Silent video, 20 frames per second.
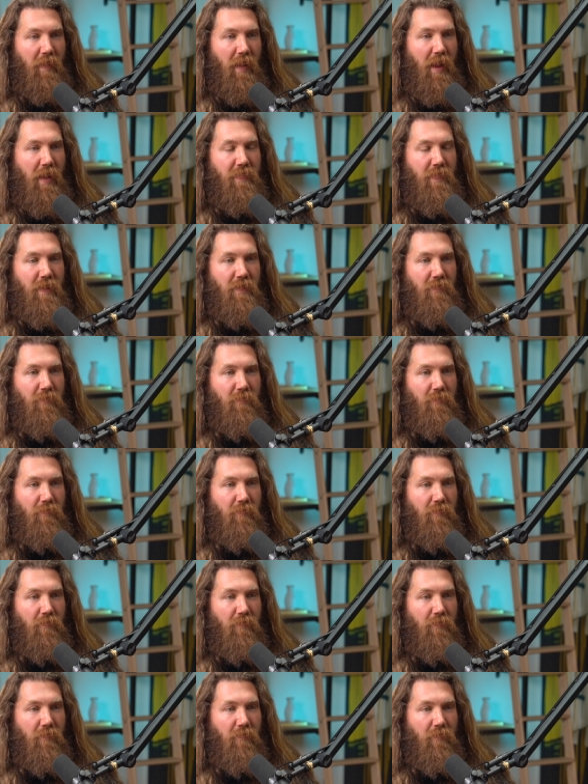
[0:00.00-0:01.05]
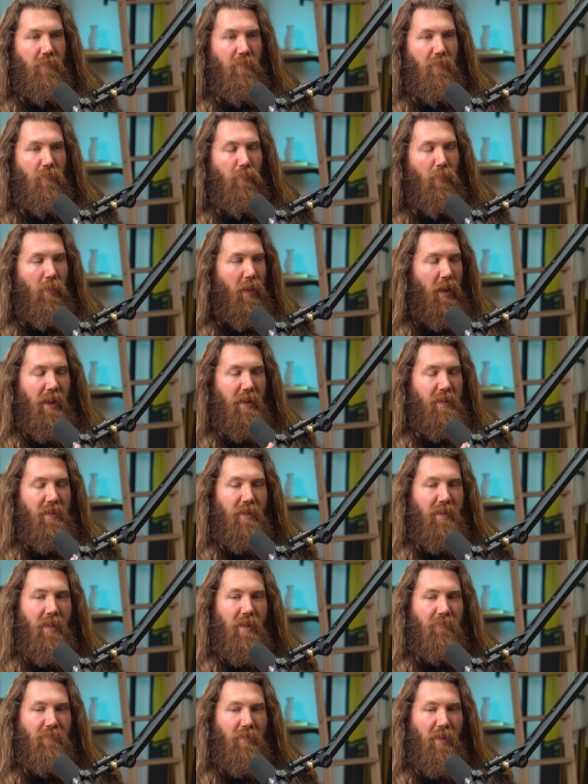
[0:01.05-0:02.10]
And then I
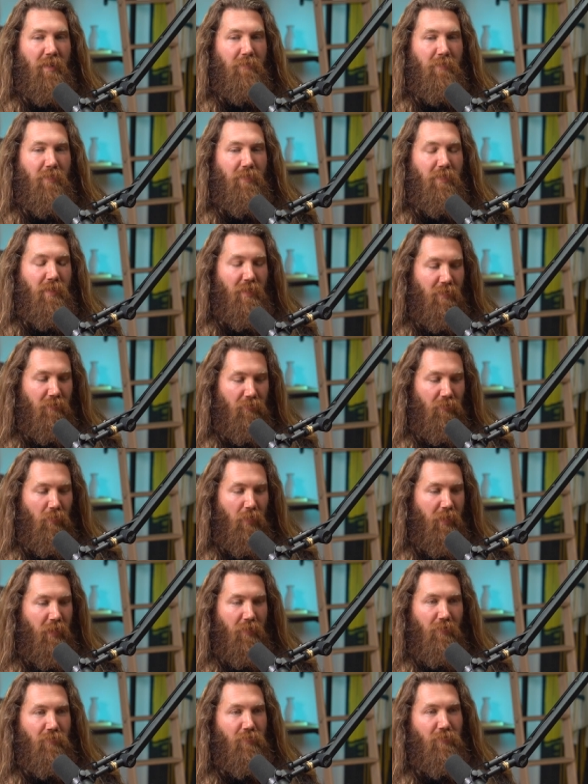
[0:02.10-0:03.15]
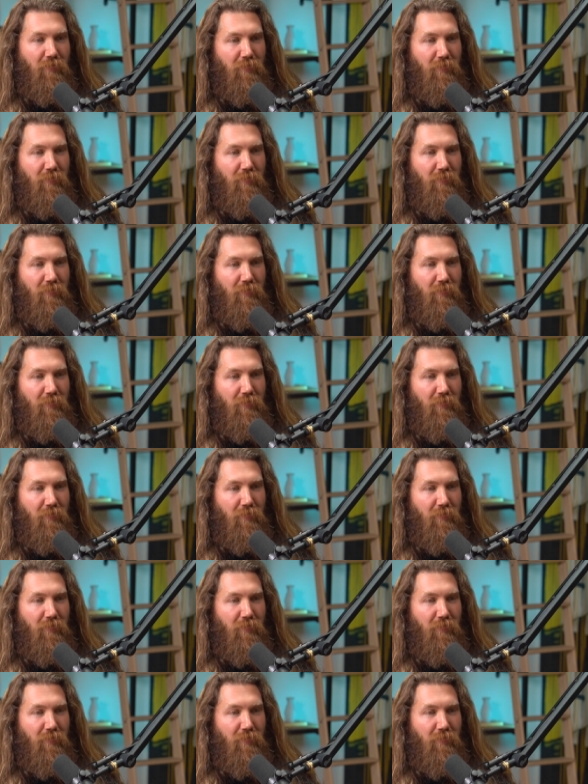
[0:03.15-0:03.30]
didn't have time to think of what else to